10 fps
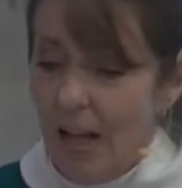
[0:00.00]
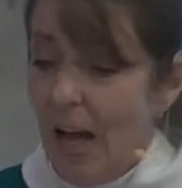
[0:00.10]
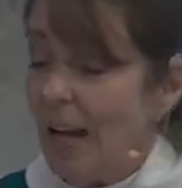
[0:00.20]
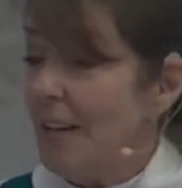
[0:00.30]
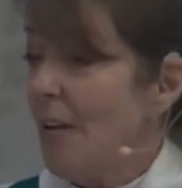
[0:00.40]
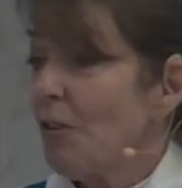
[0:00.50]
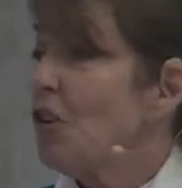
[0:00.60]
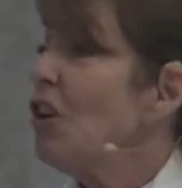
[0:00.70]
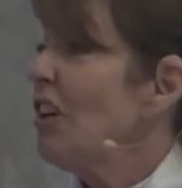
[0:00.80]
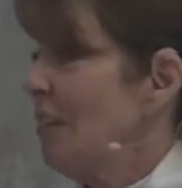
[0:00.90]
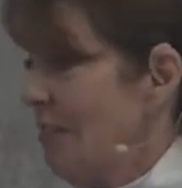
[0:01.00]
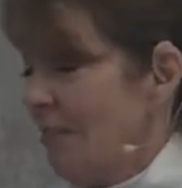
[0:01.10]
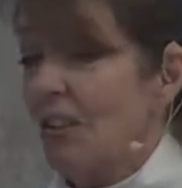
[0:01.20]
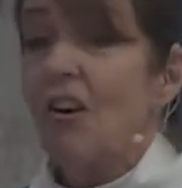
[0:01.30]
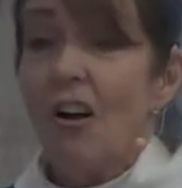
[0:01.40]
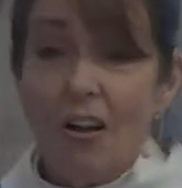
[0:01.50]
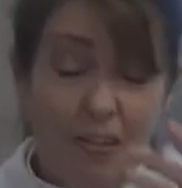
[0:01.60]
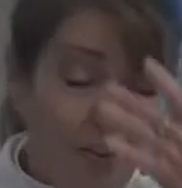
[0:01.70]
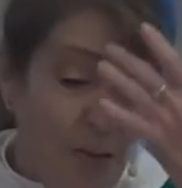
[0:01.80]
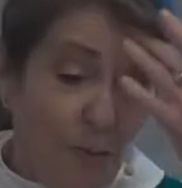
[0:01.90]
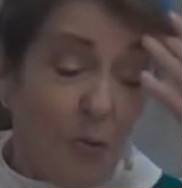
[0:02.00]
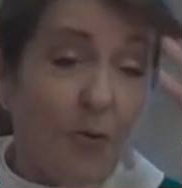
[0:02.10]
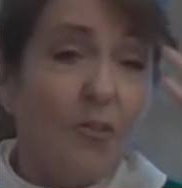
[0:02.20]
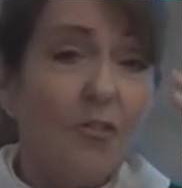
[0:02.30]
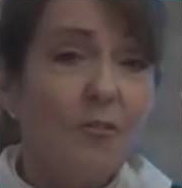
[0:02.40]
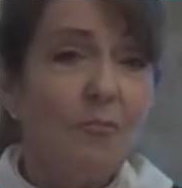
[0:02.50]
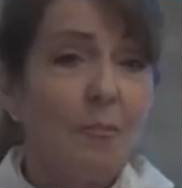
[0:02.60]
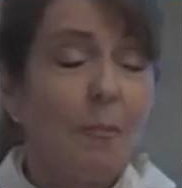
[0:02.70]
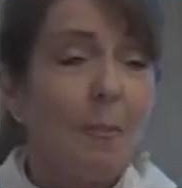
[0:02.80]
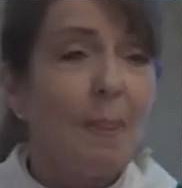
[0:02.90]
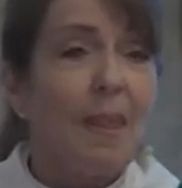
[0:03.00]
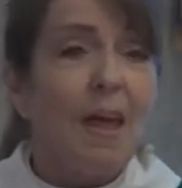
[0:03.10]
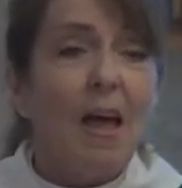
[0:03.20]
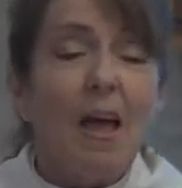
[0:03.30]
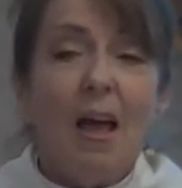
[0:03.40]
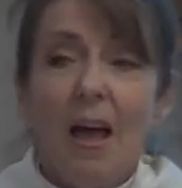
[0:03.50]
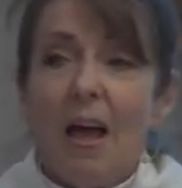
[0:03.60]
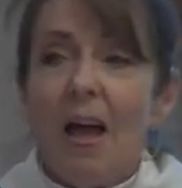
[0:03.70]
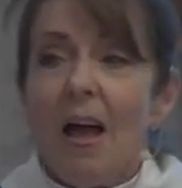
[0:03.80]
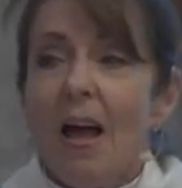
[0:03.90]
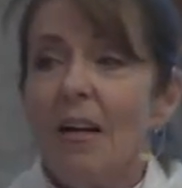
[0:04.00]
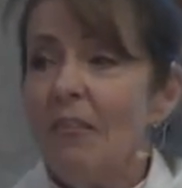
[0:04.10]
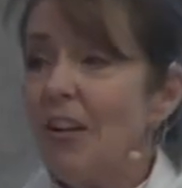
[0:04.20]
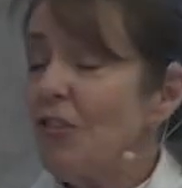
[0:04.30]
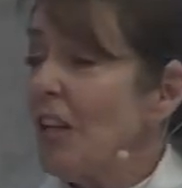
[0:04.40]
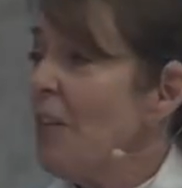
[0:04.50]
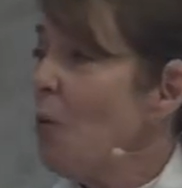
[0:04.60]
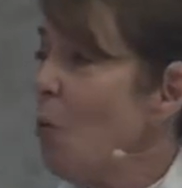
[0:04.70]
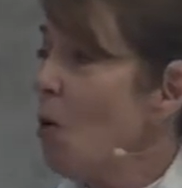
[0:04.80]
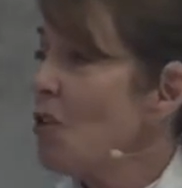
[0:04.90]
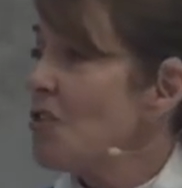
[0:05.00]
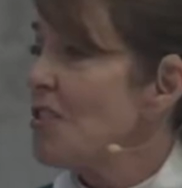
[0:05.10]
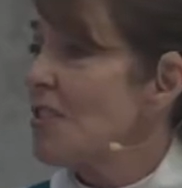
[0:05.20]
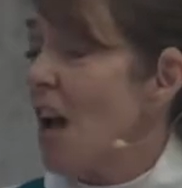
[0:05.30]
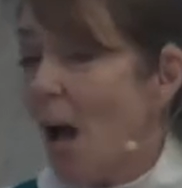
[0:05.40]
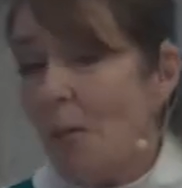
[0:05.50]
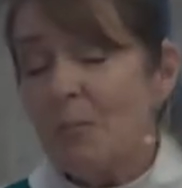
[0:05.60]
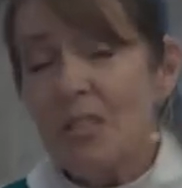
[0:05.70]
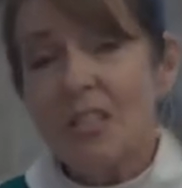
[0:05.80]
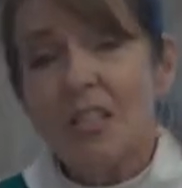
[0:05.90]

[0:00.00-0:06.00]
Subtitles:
I never could recall those words. And eventually the words stopped,